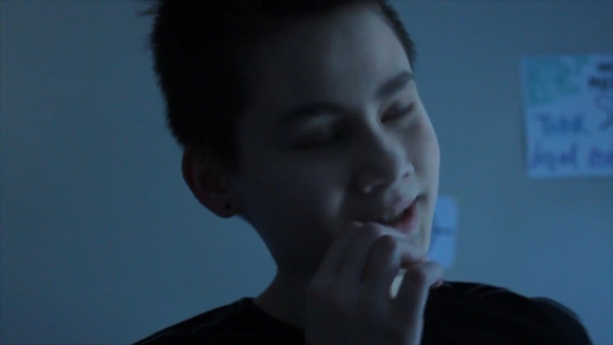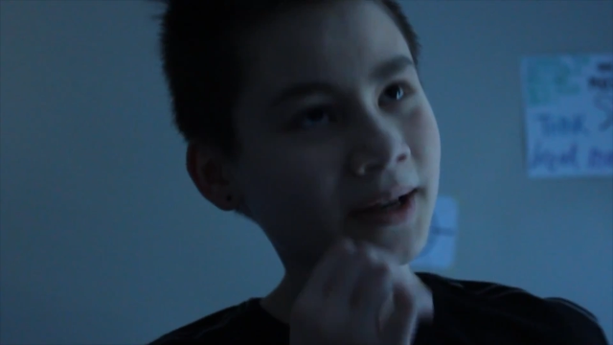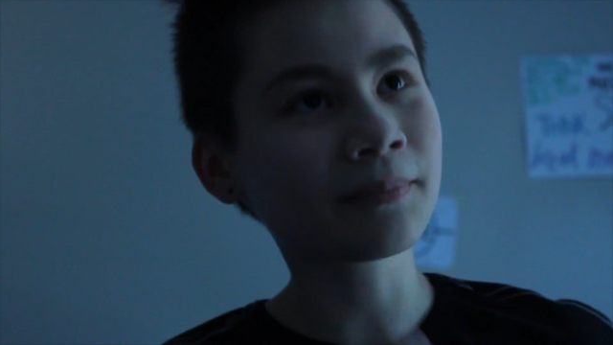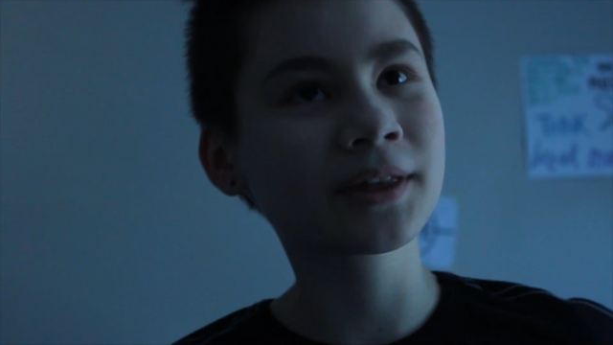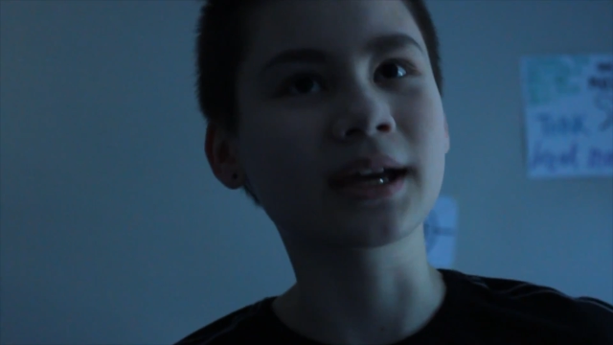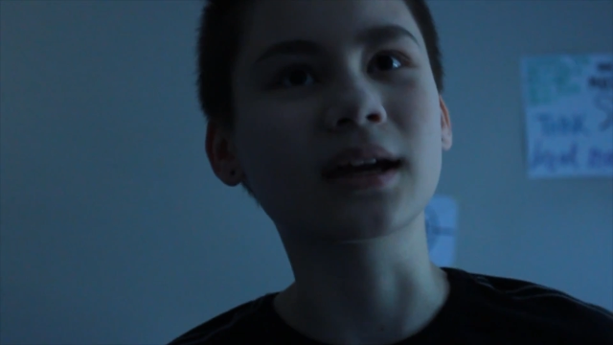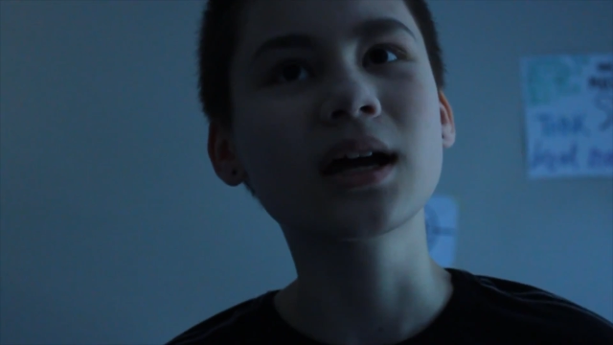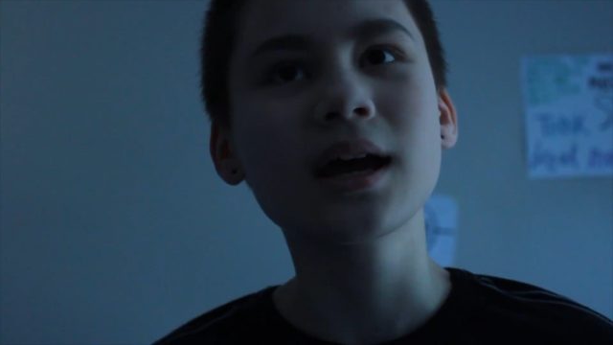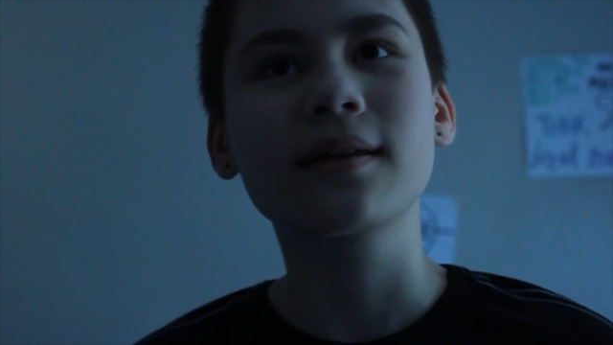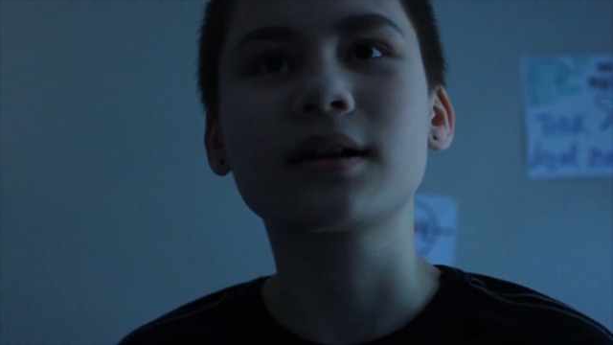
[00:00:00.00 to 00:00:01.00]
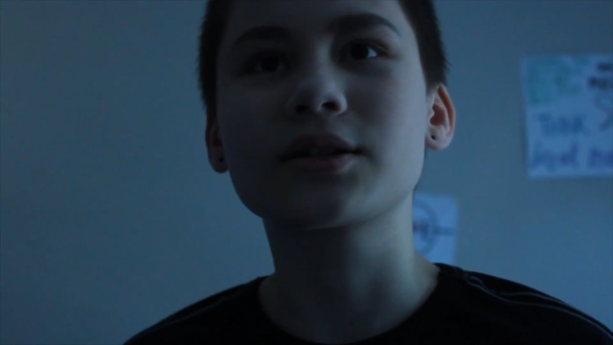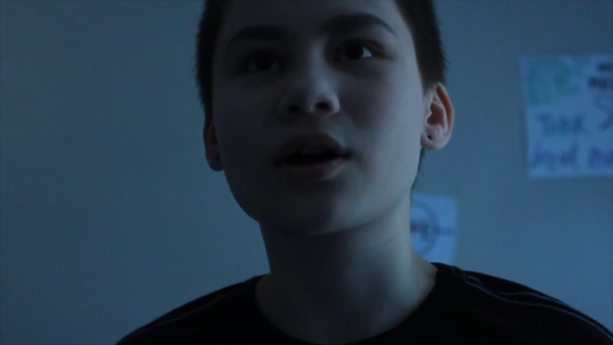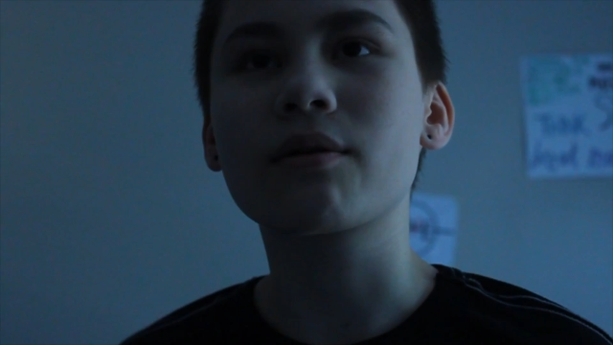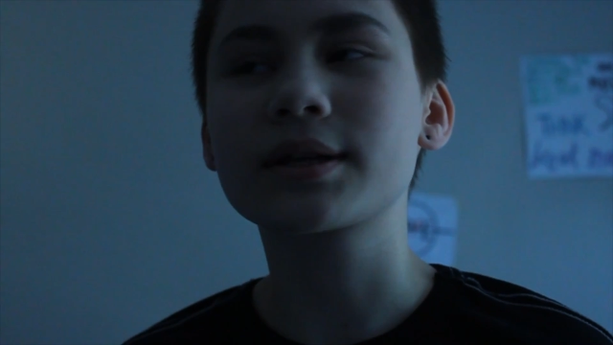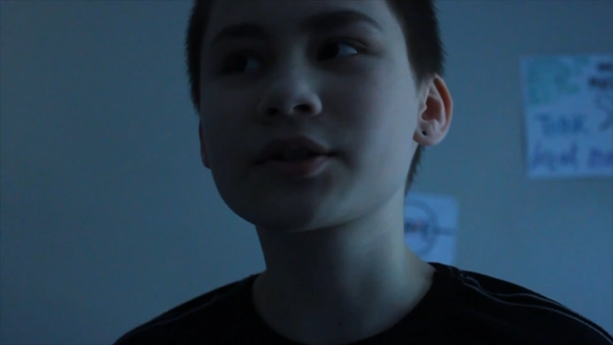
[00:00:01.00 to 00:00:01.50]
something that has
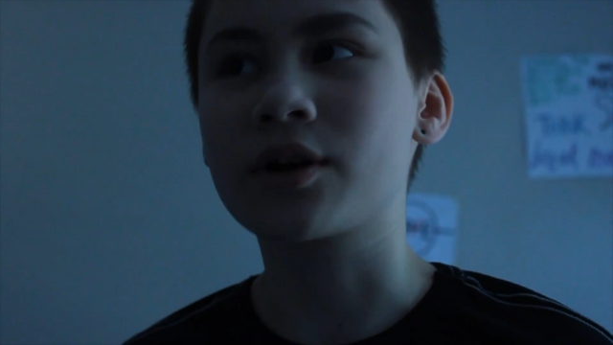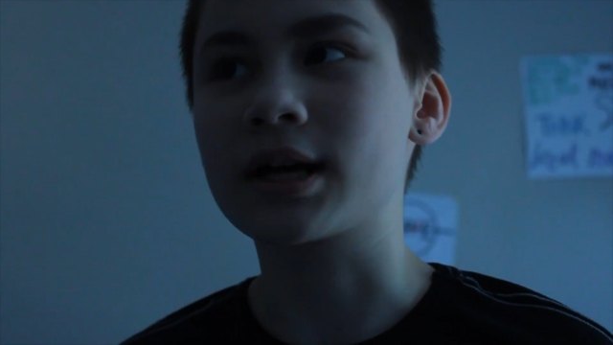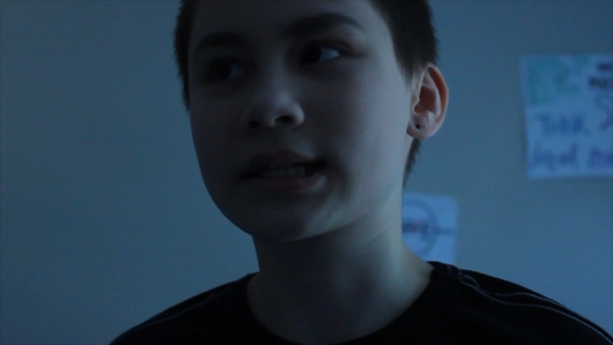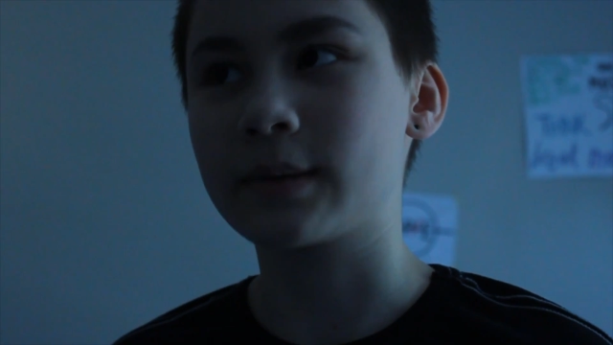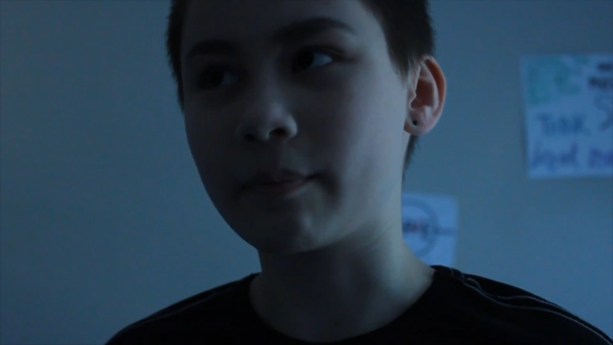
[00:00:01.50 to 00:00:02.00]
always crossed my